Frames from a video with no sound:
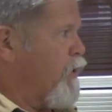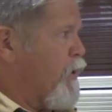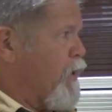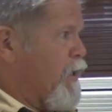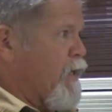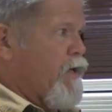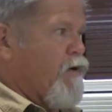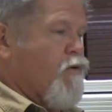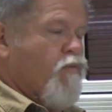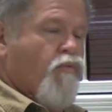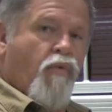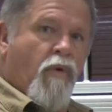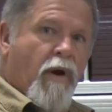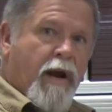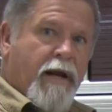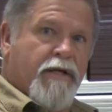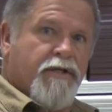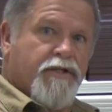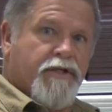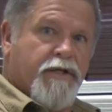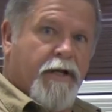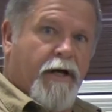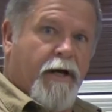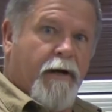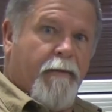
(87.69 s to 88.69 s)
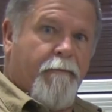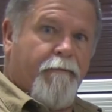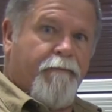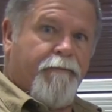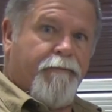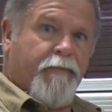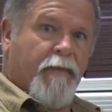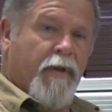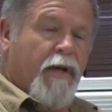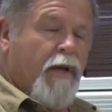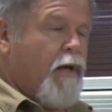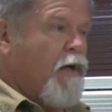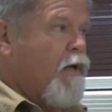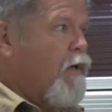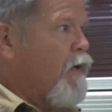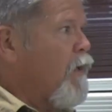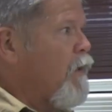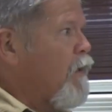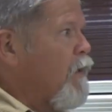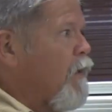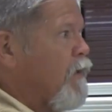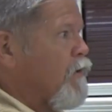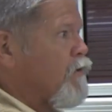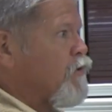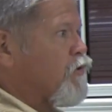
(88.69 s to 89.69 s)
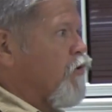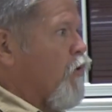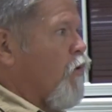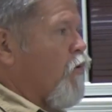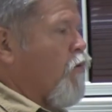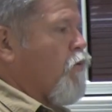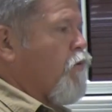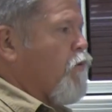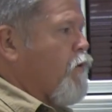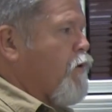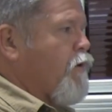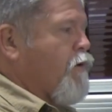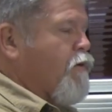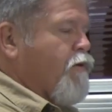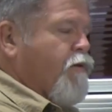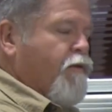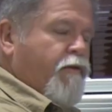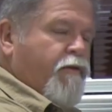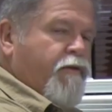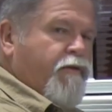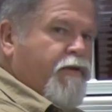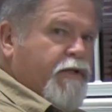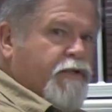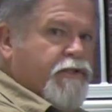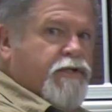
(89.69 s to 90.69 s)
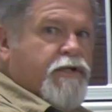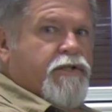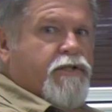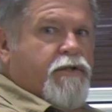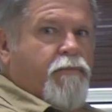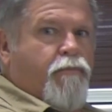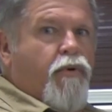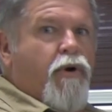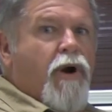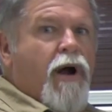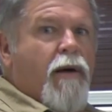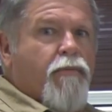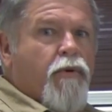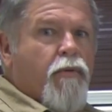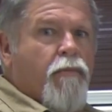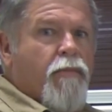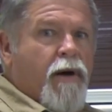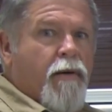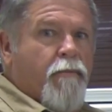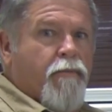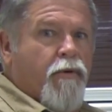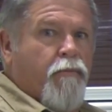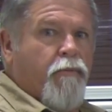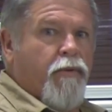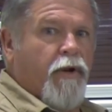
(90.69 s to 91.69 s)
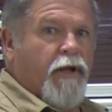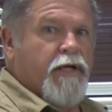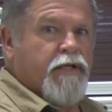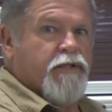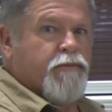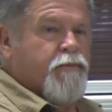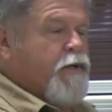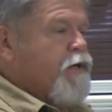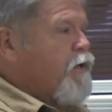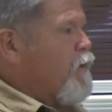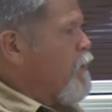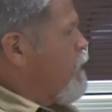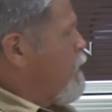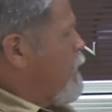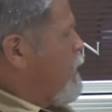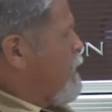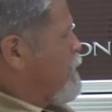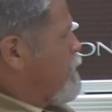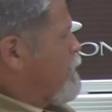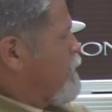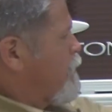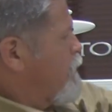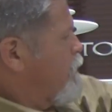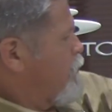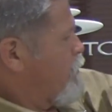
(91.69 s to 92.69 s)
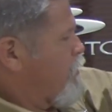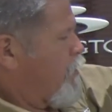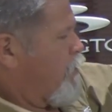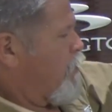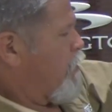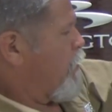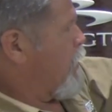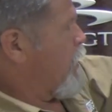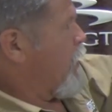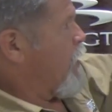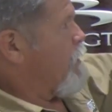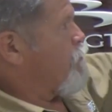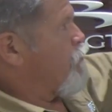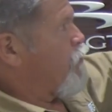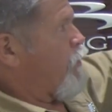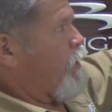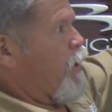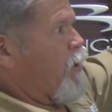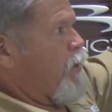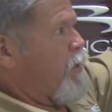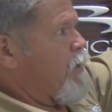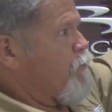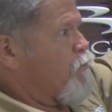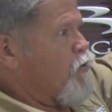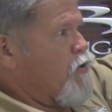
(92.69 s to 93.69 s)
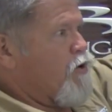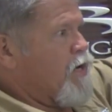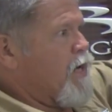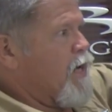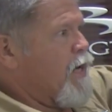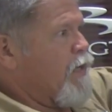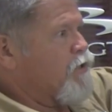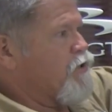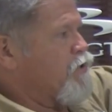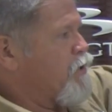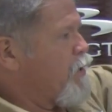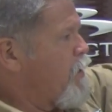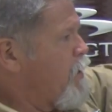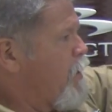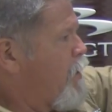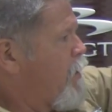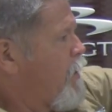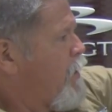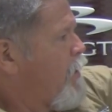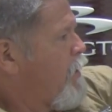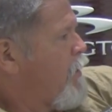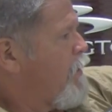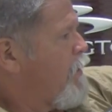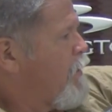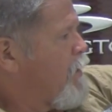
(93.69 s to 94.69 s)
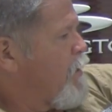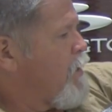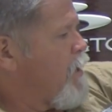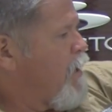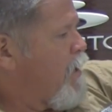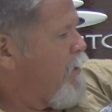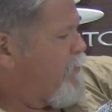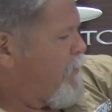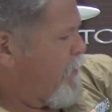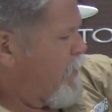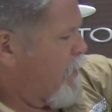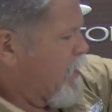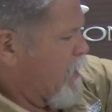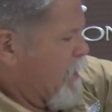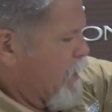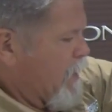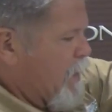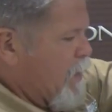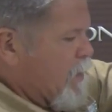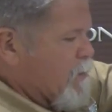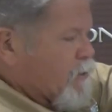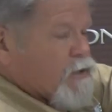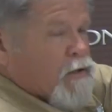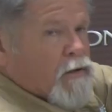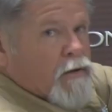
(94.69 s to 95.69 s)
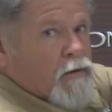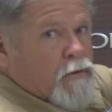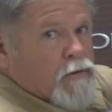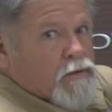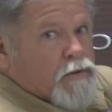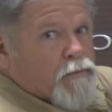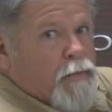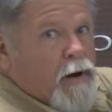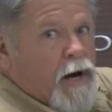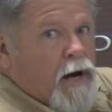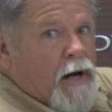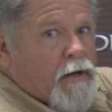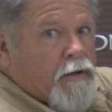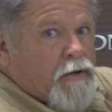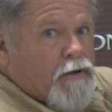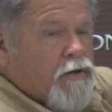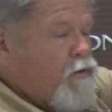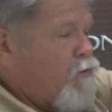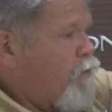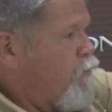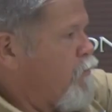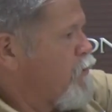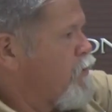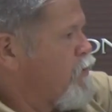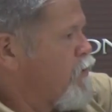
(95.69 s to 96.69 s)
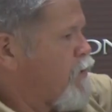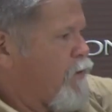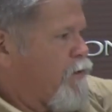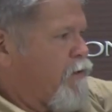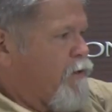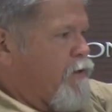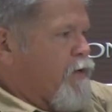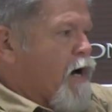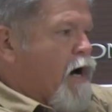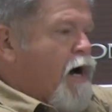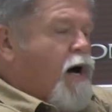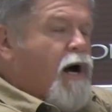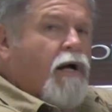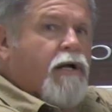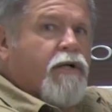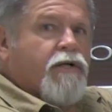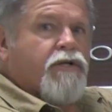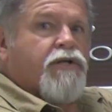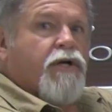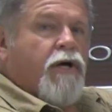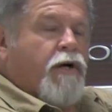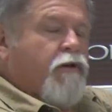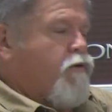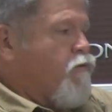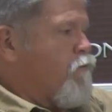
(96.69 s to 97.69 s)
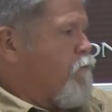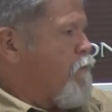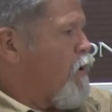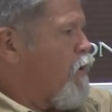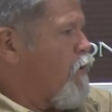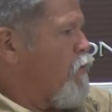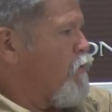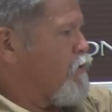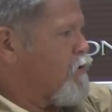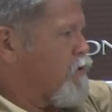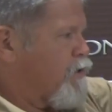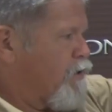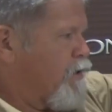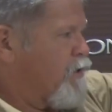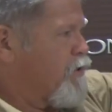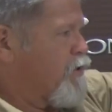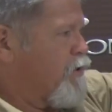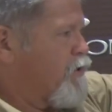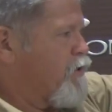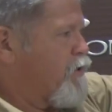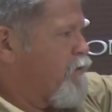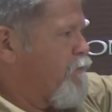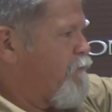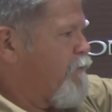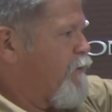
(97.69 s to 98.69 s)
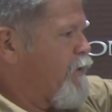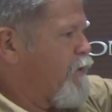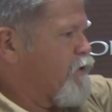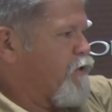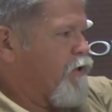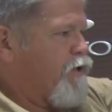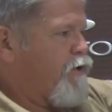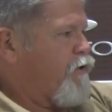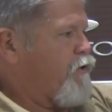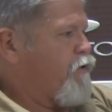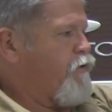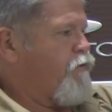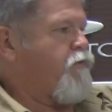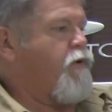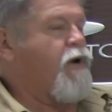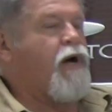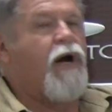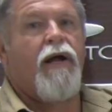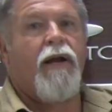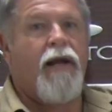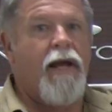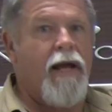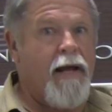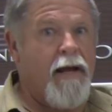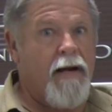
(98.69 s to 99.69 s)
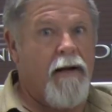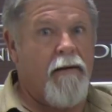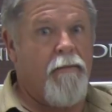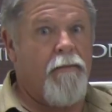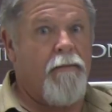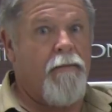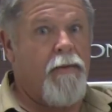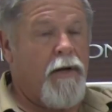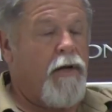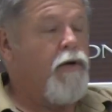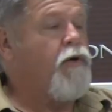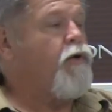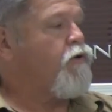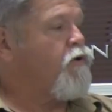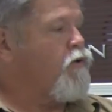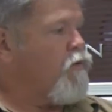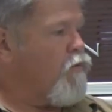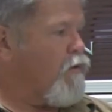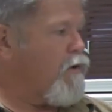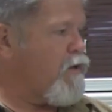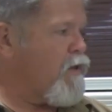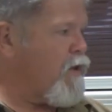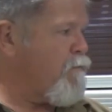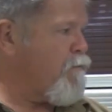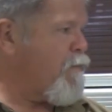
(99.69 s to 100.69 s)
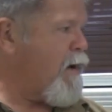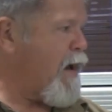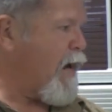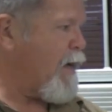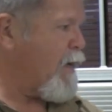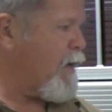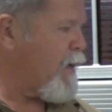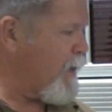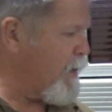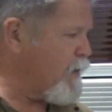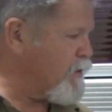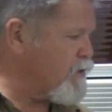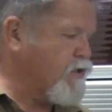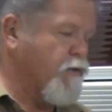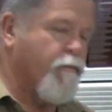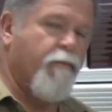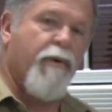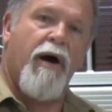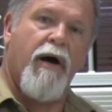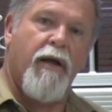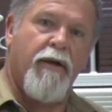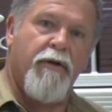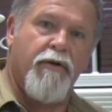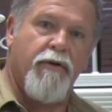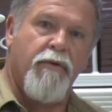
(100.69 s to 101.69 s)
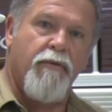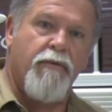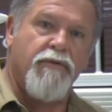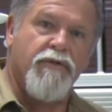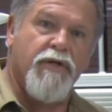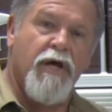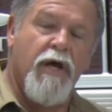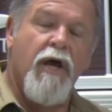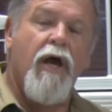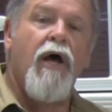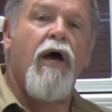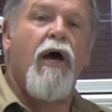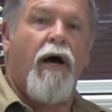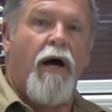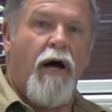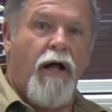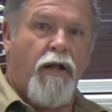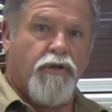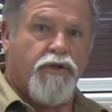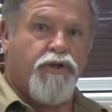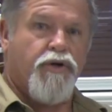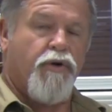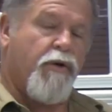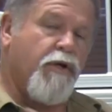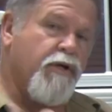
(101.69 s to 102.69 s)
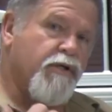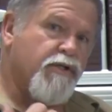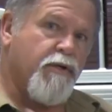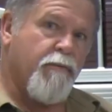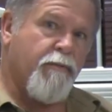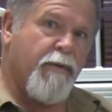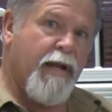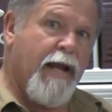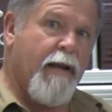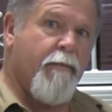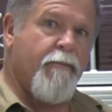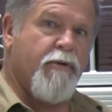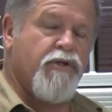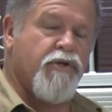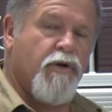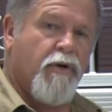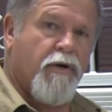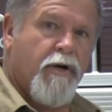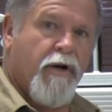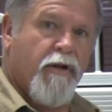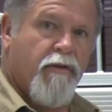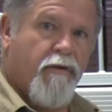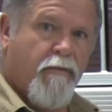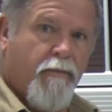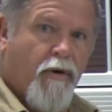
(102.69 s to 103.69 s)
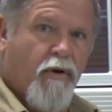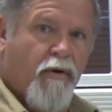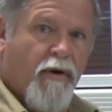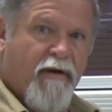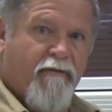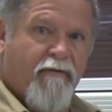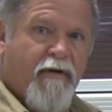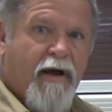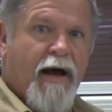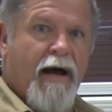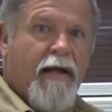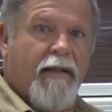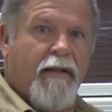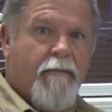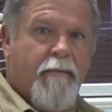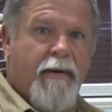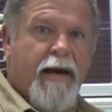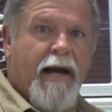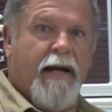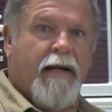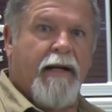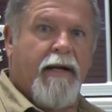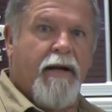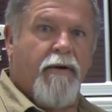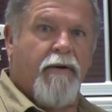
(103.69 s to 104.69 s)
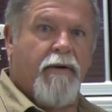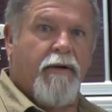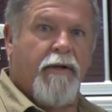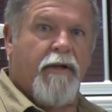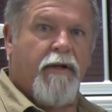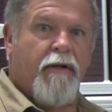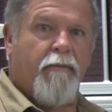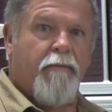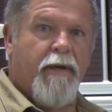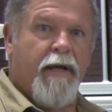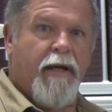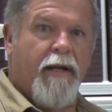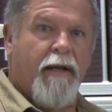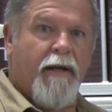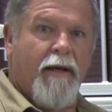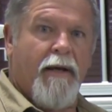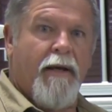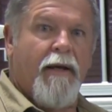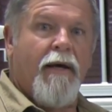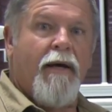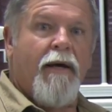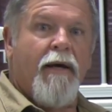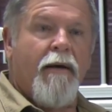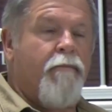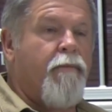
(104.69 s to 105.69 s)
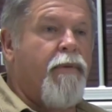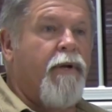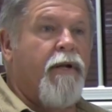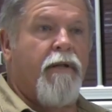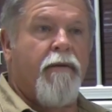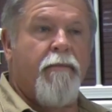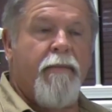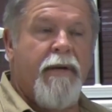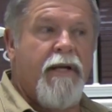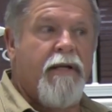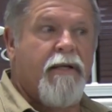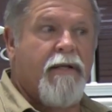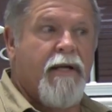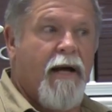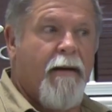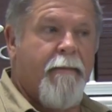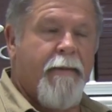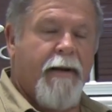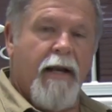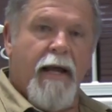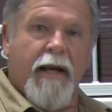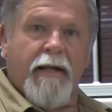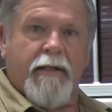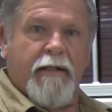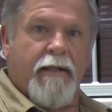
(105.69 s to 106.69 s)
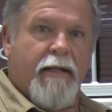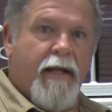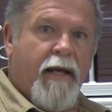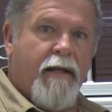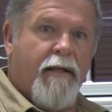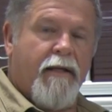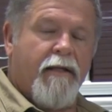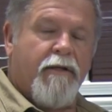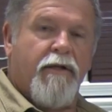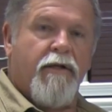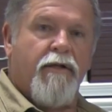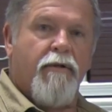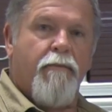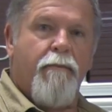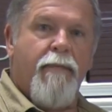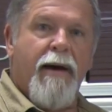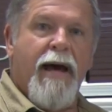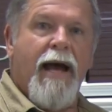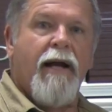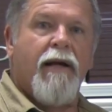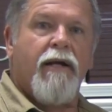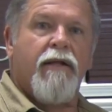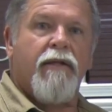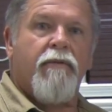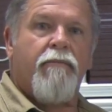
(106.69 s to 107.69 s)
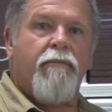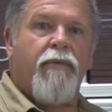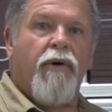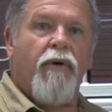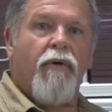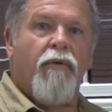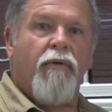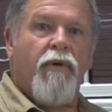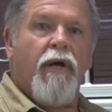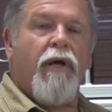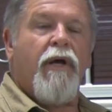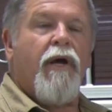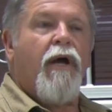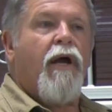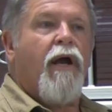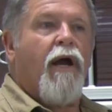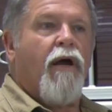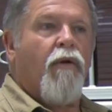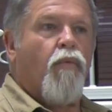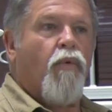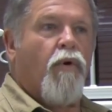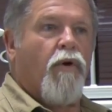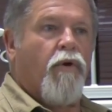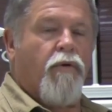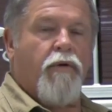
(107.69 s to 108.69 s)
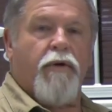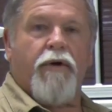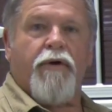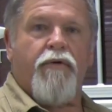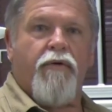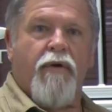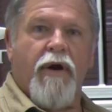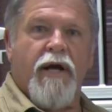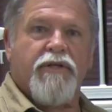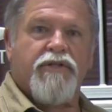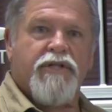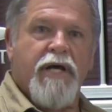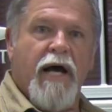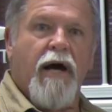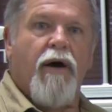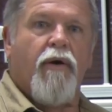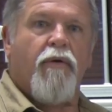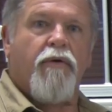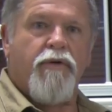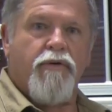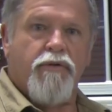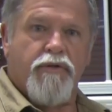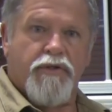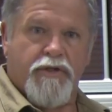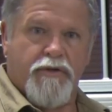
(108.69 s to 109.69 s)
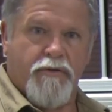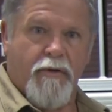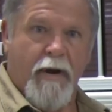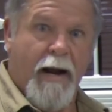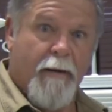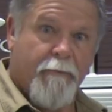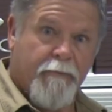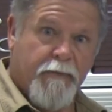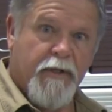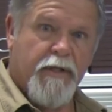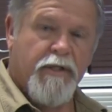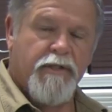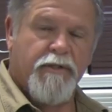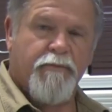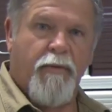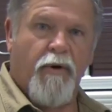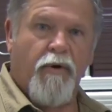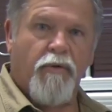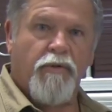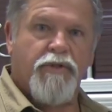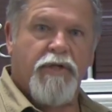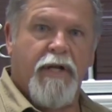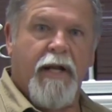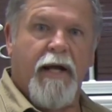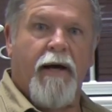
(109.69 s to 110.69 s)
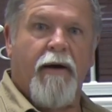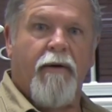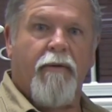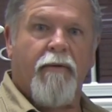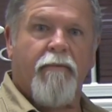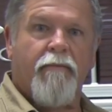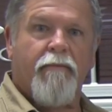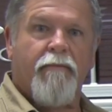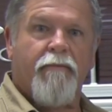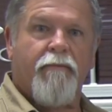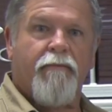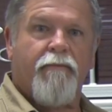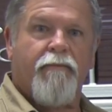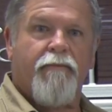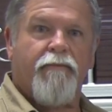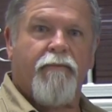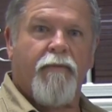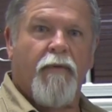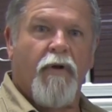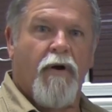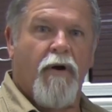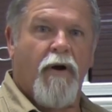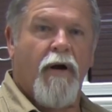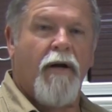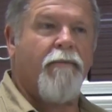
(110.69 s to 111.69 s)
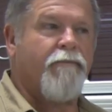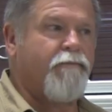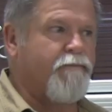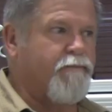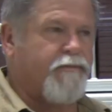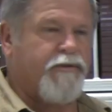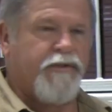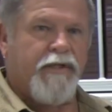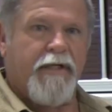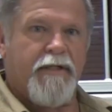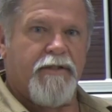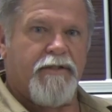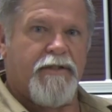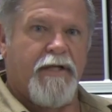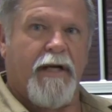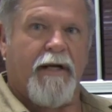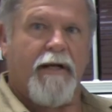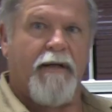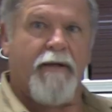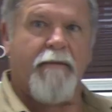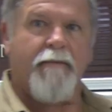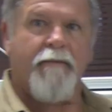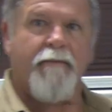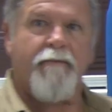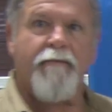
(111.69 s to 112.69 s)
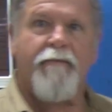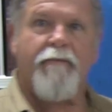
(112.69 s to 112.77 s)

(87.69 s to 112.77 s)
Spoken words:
You need to raise it up. So this is the proper bumper placement. You're going to get plenty of protection. Nothing can get to those pontoons, docks, other boats. This is sufficient. Do not hang them to where they bang against the pontoons. I'll show you some damage on another boat I've got in the back here in a little bit. But in the meantime, I'd like to take you to the back of the boat and we're going to address how you strap these boats down. All right, see you in a second.